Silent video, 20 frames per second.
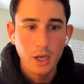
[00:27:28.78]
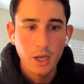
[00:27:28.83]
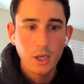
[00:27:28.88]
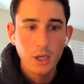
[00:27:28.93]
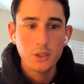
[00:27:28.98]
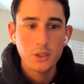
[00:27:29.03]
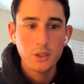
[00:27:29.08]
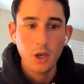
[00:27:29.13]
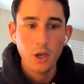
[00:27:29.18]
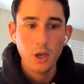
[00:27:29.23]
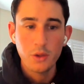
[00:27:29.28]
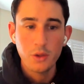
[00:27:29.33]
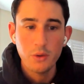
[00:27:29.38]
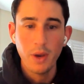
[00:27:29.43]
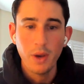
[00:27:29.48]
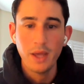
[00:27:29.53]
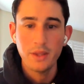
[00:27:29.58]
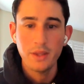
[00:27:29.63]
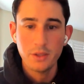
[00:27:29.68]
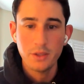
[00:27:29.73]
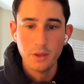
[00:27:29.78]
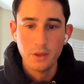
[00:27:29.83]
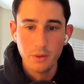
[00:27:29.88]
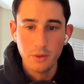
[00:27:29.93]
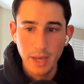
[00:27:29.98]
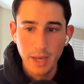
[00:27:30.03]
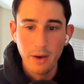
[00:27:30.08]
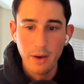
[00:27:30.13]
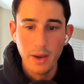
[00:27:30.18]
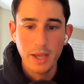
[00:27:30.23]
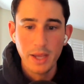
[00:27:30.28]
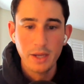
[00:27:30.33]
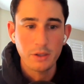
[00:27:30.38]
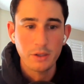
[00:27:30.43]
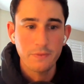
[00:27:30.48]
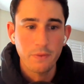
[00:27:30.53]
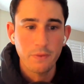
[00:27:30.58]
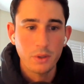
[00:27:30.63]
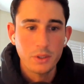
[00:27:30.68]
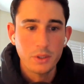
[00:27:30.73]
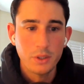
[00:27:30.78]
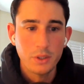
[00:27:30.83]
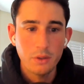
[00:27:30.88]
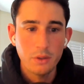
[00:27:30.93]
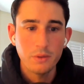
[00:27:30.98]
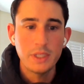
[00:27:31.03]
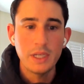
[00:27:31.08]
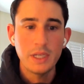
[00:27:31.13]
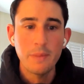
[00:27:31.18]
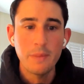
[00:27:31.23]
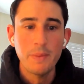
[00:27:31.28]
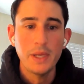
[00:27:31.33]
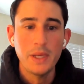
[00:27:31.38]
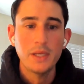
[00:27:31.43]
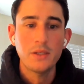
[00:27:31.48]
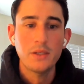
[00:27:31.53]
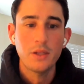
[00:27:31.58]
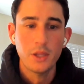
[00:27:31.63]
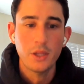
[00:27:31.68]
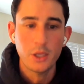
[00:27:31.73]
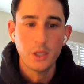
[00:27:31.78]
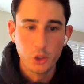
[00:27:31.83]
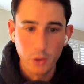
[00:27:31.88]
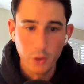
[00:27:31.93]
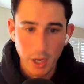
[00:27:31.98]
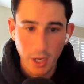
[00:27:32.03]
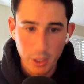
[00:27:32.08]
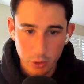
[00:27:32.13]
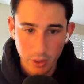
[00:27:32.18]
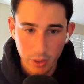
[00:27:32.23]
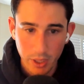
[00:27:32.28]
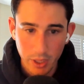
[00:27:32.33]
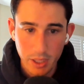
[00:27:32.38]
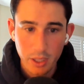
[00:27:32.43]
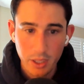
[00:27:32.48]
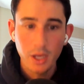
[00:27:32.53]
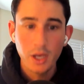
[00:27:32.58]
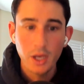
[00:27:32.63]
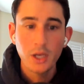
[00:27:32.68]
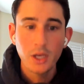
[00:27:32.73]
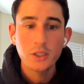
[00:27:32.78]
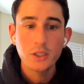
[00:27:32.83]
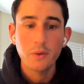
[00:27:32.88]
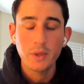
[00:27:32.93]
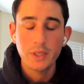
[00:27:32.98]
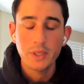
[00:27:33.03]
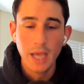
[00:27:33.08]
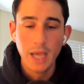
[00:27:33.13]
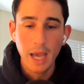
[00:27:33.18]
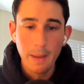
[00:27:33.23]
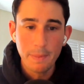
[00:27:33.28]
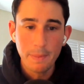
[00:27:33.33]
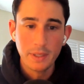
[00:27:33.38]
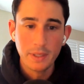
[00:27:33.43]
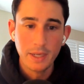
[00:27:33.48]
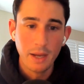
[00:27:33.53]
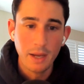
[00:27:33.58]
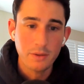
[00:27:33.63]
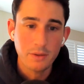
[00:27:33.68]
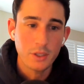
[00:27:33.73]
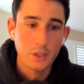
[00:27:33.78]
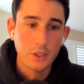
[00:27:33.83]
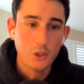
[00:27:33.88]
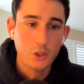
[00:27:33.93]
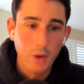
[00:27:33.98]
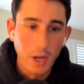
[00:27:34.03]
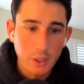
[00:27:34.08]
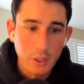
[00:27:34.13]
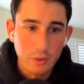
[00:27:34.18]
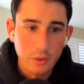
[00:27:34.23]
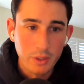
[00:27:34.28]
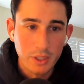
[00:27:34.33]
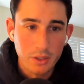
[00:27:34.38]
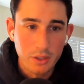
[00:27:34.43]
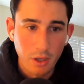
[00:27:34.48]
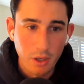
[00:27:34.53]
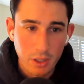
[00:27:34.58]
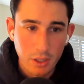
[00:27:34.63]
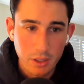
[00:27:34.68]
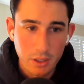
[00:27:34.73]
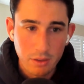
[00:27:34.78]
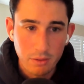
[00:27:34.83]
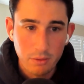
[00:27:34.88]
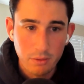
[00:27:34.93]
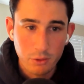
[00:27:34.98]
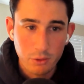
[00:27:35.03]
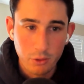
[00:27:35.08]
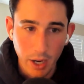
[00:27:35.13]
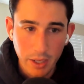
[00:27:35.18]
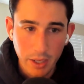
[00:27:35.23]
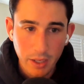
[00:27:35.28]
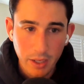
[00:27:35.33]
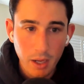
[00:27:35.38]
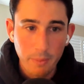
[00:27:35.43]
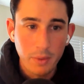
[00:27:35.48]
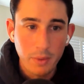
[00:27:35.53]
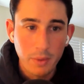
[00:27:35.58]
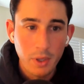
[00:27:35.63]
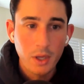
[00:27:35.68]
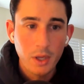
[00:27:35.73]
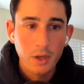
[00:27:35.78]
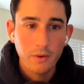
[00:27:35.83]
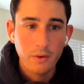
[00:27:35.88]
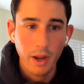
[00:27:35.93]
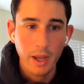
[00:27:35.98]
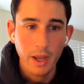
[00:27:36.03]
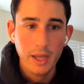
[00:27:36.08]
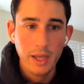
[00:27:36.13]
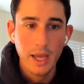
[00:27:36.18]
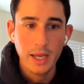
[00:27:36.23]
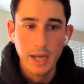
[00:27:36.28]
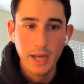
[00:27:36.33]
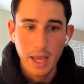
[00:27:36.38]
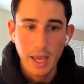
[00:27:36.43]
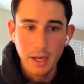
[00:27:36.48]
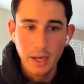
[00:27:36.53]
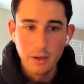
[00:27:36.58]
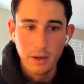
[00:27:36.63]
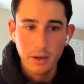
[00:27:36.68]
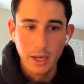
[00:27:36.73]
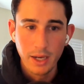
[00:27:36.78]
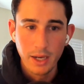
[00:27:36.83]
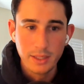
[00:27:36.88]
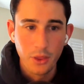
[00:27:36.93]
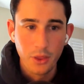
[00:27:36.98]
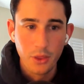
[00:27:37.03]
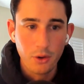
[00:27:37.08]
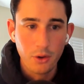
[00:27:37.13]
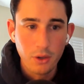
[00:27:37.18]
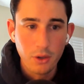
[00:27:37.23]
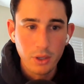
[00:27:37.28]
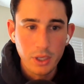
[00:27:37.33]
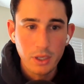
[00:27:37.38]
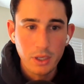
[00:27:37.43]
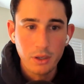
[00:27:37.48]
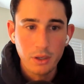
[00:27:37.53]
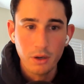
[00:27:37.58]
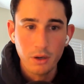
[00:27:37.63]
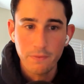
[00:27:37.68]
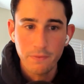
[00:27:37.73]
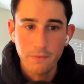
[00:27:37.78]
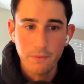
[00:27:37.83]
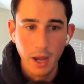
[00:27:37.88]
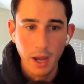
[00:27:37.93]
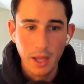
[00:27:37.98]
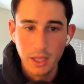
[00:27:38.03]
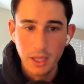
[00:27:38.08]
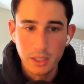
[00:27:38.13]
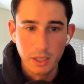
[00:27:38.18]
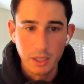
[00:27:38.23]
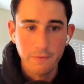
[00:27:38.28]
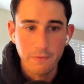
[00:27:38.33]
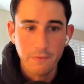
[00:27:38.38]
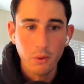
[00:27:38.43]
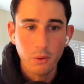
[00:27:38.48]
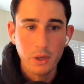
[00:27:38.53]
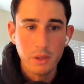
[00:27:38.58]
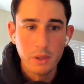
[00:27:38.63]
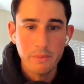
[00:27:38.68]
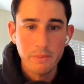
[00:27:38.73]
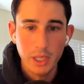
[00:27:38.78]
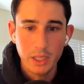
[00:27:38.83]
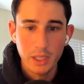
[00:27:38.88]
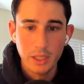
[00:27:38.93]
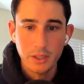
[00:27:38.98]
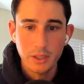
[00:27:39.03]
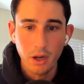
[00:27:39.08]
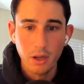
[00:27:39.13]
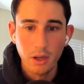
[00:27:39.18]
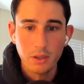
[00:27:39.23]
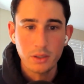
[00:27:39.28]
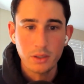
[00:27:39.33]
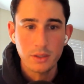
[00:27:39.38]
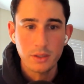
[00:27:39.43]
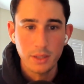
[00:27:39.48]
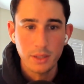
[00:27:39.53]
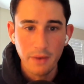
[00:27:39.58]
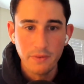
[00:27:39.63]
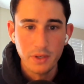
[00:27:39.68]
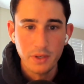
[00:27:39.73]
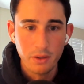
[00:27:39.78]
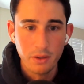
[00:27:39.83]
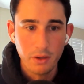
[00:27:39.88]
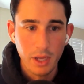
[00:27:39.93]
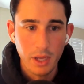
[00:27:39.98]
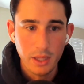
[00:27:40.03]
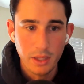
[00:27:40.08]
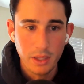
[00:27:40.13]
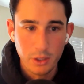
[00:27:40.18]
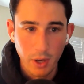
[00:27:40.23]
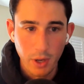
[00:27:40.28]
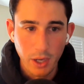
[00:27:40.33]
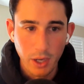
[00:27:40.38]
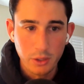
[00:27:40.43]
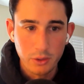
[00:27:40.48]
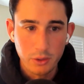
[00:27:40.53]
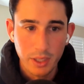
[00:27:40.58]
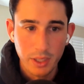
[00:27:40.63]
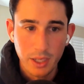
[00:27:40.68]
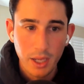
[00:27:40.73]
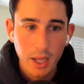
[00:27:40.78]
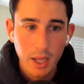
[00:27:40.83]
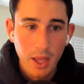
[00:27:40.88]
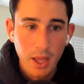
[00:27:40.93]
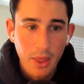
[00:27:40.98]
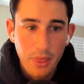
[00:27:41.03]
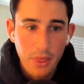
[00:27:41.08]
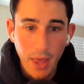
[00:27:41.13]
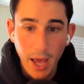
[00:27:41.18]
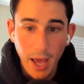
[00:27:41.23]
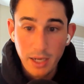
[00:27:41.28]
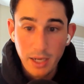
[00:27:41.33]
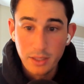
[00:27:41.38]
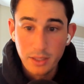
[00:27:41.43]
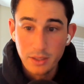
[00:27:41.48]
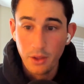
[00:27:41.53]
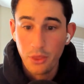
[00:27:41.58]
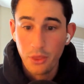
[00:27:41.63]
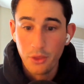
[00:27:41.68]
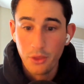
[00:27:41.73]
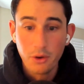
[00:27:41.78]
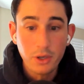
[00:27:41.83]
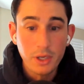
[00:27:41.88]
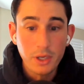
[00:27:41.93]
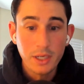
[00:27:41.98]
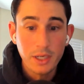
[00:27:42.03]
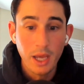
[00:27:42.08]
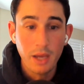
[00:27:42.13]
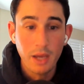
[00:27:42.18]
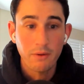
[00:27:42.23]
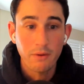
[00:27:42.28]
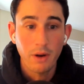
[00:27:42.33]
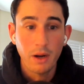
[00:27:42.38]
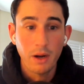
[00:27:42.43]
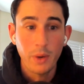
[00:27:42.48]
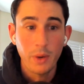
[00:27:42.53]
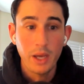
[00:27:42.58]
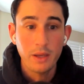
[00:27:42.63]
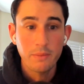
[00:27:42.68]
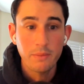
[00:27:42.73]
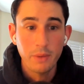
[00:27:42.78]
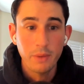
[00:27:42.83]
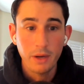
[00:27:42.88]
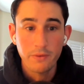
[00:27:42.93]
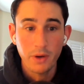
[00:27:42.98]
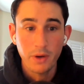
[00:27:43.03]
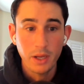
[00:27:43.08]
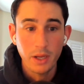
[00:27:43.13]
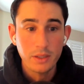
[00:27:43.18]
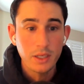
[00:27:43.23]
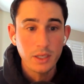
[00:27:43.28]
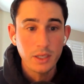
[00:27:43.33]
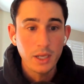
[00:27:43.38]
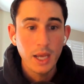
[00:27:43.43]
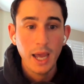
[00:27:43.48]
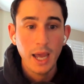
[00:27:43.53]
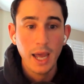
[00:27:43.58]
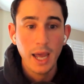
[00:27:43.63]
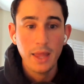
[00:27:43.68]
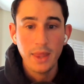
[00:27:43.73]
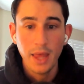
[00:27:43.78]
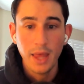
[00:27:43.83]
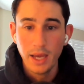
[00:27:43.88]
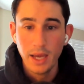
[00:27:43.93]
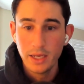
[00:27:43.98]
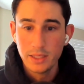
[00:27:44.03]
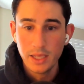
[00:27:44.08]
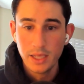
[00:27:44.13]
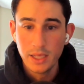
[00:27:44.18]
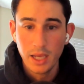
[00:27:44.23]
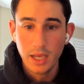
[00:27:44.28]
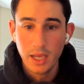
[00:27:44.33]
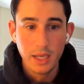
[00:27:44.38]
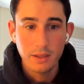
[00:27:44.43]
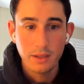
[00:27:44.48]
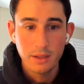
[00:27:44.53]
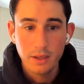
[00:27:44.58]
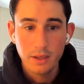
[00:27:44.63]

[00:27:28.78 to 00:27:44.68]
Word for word: so you ha- so now anchor's forced to dip into the treasury so what's happening now is the treasury has started drying up, right? And Anchor has like 30 or I think it's like 40 million dollars left in the in the treasury. That is a 30-day runway, my friend. And that is a